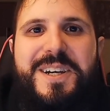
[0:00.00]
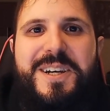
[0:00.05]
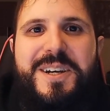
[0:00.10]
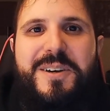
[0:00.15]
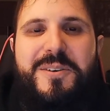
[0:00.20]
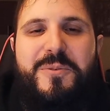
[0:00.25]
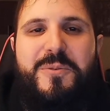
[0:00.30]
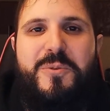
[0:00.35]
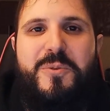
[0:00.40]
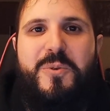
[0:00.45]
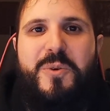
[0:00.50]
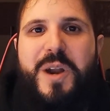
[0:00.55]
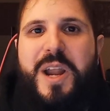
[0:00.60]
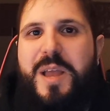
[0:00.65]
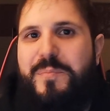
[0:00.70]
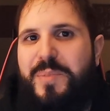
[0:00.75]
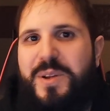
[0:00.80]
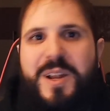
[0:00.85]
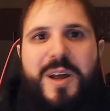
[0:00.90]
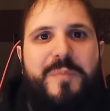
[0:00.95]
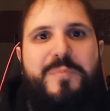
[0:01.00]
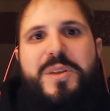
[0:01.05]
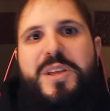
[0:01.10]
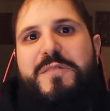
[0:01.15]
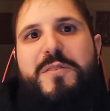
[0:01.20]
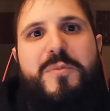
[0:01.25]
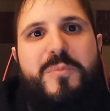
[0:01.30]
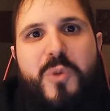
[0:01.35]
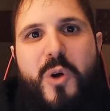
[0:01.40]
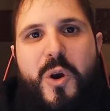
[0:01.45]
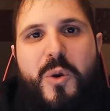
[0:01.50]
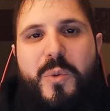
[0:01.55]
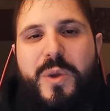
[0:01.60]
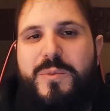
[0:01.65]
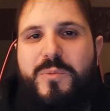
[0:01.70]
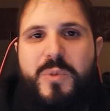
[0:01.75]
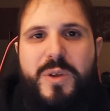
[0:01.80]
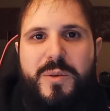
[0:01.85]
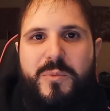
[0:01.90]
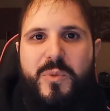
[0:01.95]
ramp it up even more.
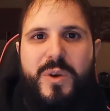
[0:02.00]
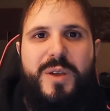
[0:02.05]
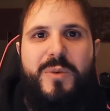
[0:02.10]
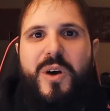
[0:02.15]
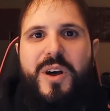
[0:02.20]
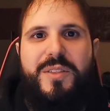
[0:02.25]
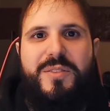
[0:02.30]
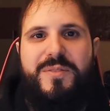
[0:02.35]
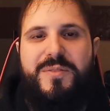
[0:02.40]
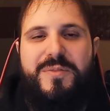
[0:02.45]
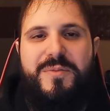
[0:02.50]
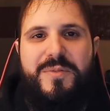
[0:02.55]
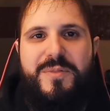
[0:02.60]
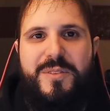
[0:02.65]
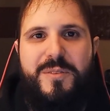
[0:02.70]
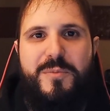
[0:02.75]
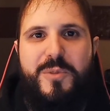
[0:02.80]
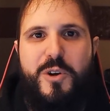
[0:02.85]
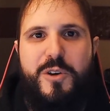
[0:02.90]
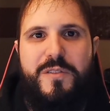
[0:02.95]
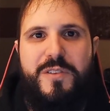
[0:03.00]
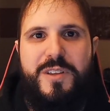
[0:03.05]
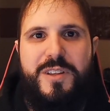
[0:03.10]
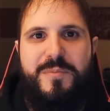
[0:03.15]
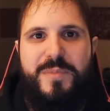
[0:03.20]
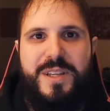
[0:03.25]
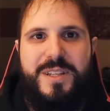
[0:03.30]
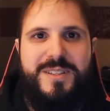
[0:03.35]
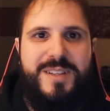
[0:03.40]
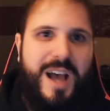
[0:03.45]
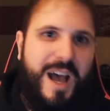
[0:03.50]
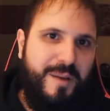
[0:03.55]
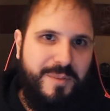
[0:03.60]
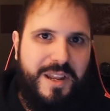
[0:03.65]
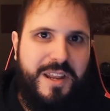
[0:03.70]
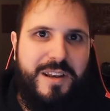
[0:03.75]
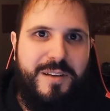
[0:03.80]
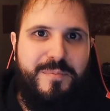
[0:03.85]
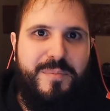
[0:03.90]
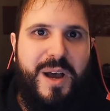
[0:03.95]
We want the movie to be
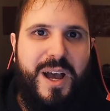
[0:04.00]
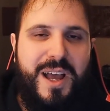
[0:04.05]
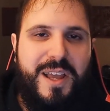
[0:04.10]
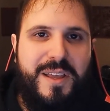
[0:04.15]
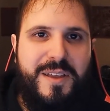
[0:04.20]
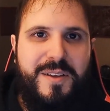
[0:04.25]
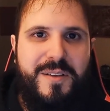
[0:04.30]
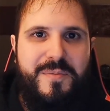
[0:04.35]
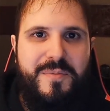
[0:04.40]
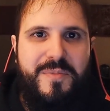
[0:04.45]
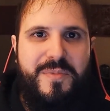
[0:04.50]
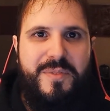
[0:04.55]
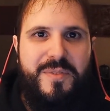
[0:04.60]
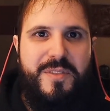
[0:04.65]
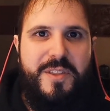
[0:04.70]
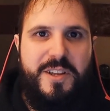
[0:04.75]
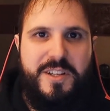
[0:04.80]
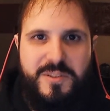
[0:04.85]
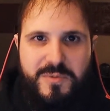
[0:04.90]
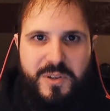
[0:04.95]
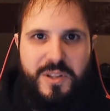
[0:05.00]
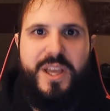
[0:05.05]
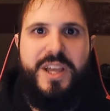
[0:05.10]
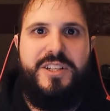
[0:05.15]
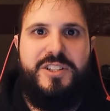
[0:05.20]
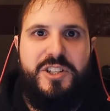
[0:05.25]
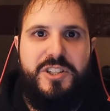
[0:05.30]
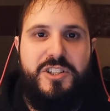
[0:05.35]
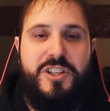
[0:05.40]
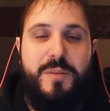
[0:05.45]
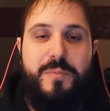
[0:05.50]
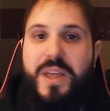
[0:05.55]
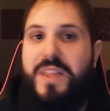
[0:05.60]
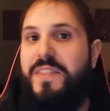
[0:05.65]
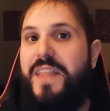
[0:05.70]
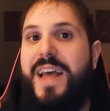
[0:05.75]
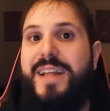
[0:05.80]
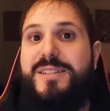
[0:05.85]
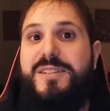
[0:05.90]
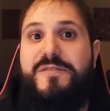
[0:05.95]
dominated by this relationship.
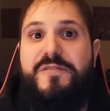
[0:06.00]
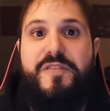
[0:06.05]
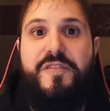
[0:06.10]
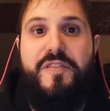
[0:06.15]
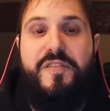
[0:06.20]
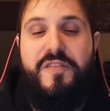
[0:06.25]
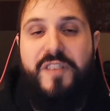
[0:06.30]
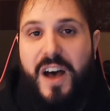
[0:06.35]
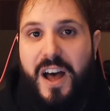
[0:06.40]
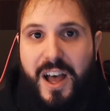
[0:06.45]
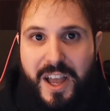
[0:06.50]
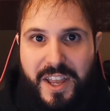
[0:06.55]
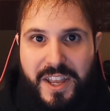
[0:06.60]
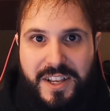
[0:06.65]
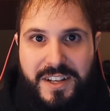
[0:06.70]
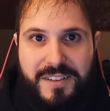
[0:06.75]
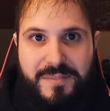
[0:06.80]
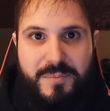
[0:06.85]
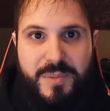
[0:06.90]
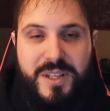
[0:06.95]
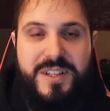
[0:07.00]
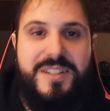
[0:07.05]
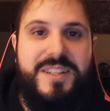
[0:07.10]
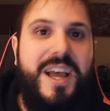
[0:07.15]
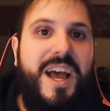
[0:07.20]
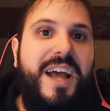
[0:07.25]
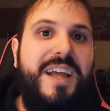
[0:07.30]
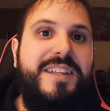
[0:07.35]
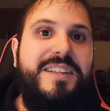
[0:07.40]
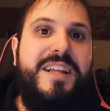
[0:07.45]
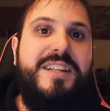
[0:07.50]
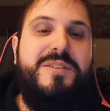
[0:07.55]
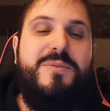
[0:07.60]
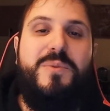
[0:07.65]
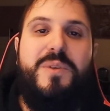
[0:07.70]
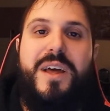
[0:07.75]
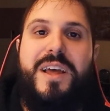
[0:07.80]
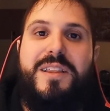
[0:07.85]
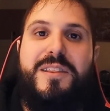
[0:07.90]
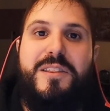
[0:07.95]
And that's fine, because that's
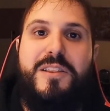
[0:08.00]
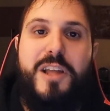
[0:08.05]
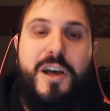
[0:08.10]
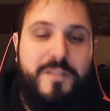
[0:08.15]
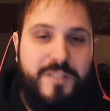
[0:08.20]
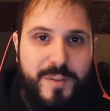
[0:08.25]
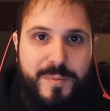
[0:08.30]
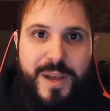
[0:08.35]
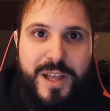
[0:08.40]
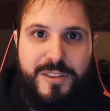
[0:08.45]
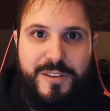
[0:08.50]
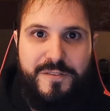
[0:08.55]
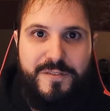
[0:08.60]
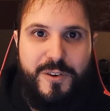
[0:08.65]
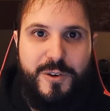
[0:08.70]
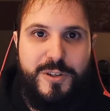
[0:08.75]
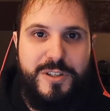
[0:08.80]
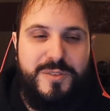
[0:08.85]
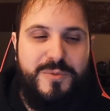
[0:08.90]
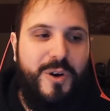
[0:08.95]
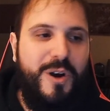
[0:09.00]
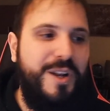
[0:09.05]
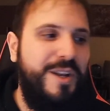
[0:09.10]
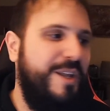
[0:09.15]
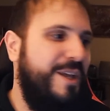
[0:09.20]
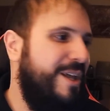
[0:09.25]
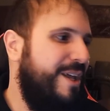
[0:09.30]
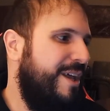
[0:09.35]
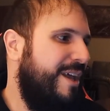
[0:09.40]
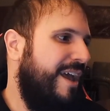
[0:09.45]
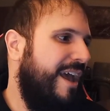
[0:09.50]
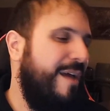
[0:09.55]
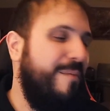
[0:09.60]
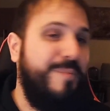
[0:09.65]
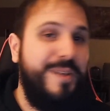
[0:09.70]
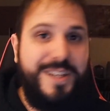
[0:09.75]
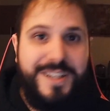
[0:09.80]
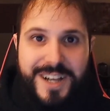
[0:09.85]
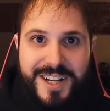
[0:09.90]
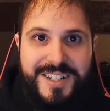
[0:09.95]
what I loved about the first one. And
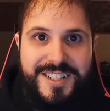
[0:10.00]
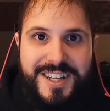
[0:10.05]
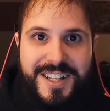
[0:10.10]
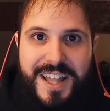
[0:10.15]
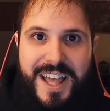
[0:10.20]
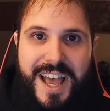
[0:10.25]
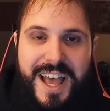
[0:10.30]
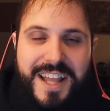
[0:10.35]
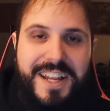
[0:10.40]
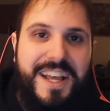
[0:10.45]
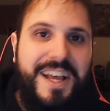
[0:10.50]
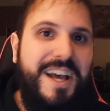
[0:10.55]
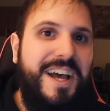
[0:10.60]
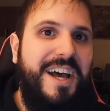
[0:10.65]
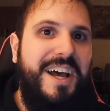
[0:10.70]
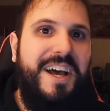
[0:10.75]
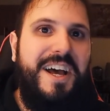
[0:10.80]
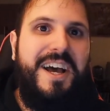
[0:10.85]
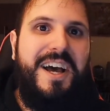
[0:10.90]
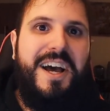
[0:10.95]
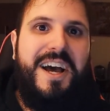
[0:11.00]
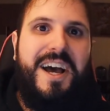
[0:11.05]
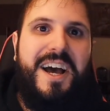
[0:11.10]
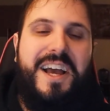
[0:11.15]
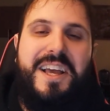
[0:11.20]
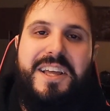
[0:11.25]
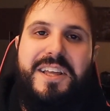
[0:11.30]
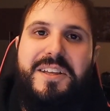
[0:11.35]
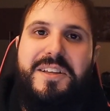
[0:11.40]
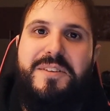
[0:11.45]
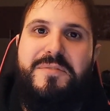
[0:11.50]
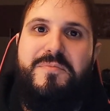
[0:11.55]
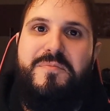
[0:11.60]
because of that, I